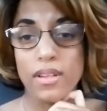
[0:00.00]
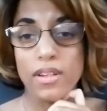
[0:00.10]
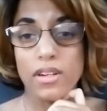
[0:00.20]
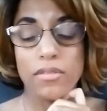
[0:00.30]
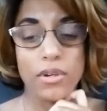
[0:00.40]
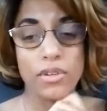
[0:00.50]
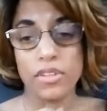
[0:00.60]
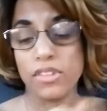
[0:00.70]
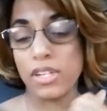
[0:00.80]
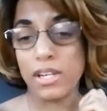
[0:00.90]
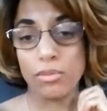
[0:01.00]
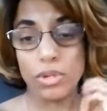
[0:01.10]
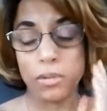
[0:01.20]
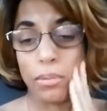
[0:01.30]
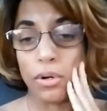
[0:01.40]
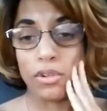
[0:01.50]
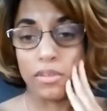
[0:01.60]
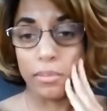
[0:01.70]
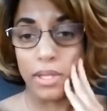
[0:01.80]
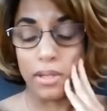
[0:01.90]
First, Chadwick
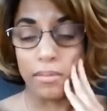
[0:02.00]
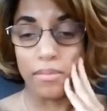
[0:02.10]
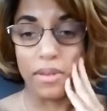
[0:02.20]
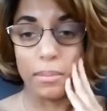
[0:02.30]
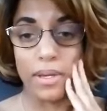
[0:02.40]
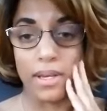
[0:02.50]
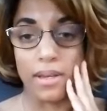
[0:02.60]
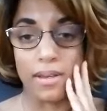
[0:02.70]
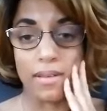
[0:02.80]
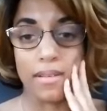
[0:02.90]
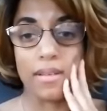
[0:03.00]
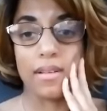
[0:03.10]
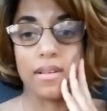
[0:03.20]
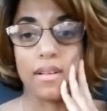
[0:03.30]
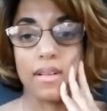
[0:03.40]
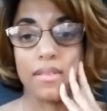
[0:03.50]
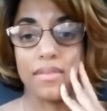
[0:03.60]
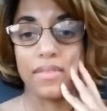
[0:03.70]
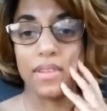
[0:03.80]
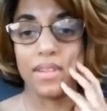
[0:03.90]
Boseman passed,
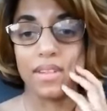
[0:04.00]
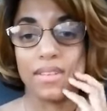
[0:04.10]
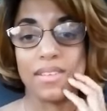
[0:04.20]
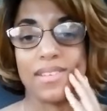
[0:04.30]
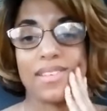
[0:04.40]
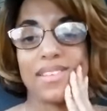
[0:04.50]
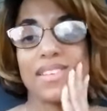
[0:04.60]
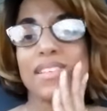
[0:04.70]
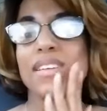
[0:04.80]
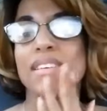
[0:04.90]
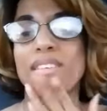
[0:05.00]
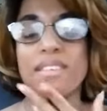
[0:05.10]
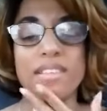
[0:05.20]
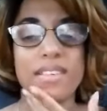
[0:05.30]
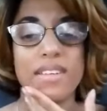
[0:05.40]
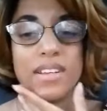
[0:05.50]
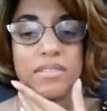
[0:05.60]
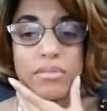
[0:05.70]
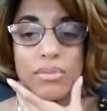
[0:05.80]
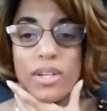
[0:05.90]
and his death
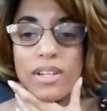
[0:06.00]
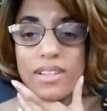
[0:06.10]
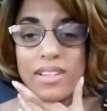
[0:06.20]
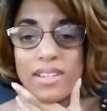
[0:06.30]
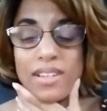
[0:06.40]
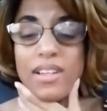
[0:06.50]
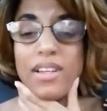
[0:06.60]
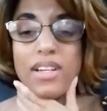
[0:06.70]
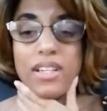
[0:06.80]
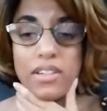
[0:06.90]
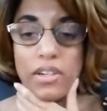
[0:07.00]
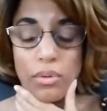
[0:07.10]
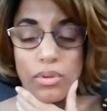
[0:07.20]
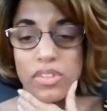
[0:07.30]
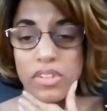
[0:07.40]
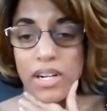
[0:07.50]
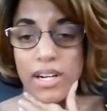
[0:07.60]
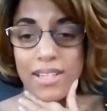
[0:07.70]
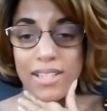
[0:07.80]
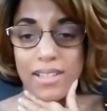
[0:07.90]
really, you know, was
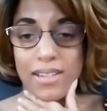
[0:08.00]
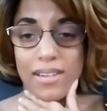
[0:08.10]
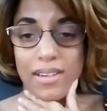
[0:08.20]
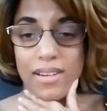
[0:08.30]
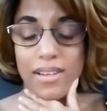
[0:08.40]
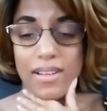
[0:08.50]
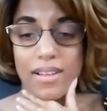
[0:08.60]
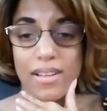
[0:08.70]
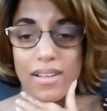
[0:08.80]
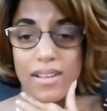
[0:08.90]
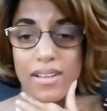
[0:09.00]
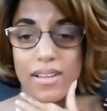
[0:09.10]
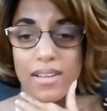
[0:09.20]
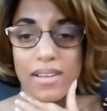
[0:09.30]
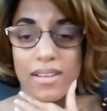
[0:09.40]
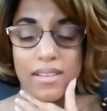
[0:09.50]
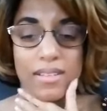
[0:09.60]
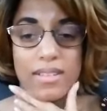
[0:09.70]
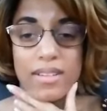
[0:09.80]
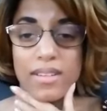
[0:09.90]
shocking and
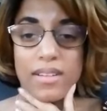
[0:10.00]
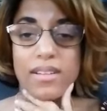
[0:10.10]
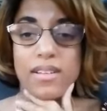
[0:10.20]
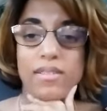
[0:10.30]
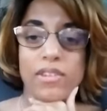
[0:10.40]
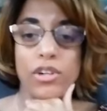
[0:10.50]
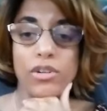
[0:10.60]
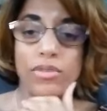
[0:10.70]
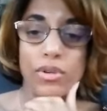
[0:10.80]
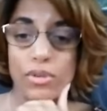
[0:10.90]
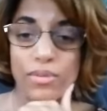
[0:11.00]
just awful.